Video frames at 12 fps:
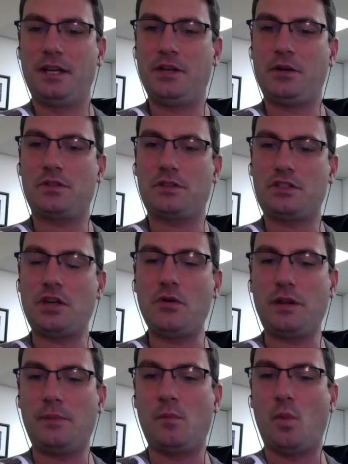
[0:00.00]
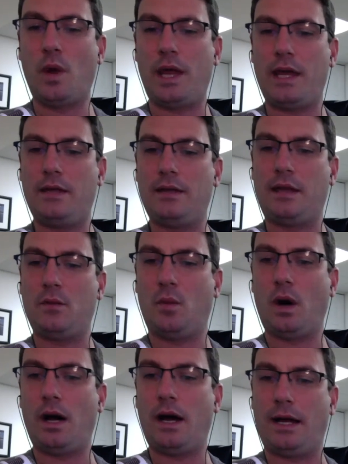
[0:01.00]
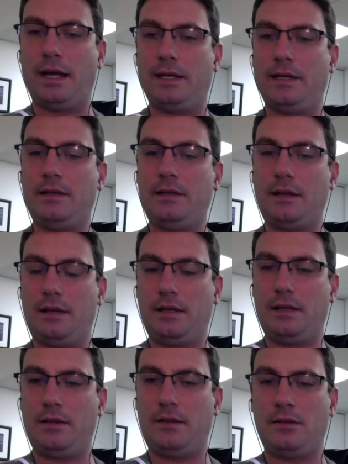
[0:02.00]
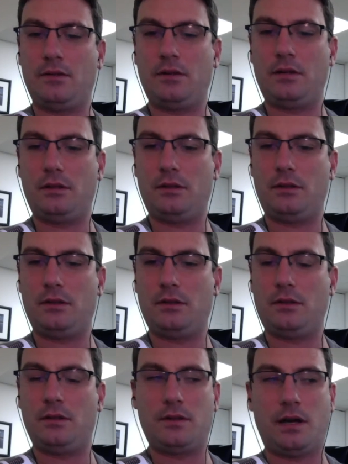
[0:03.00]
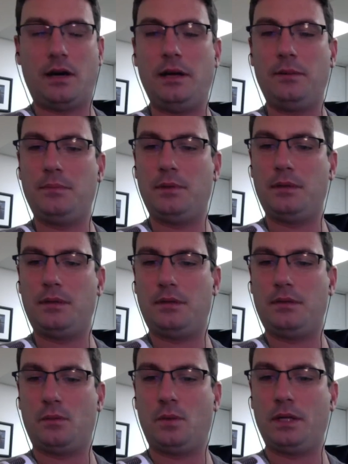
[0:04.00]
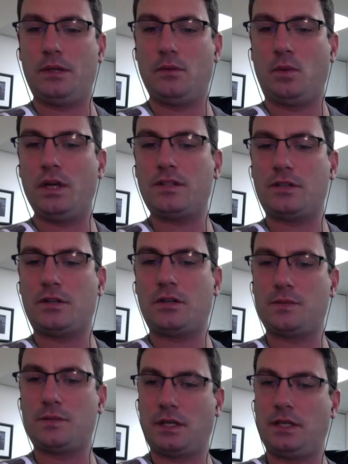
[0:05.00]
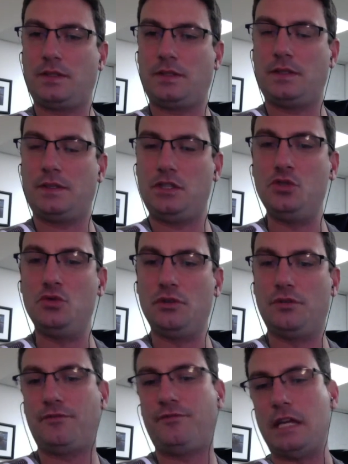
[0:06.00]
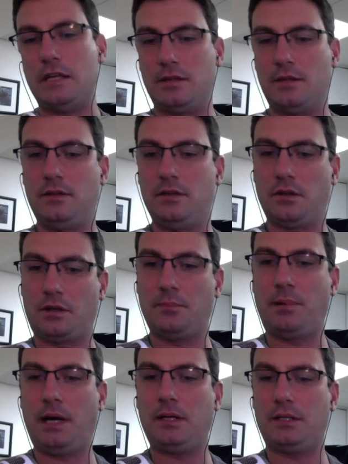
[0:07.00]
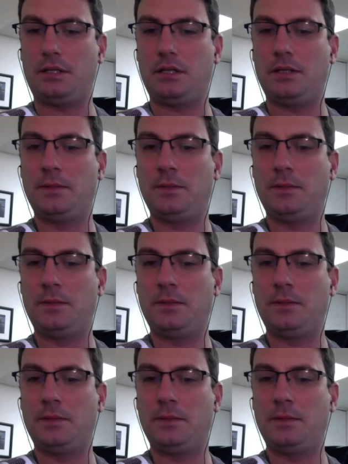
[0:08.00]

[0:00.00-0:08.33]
Show them when and why, the time, what circumstances you defeat your competitor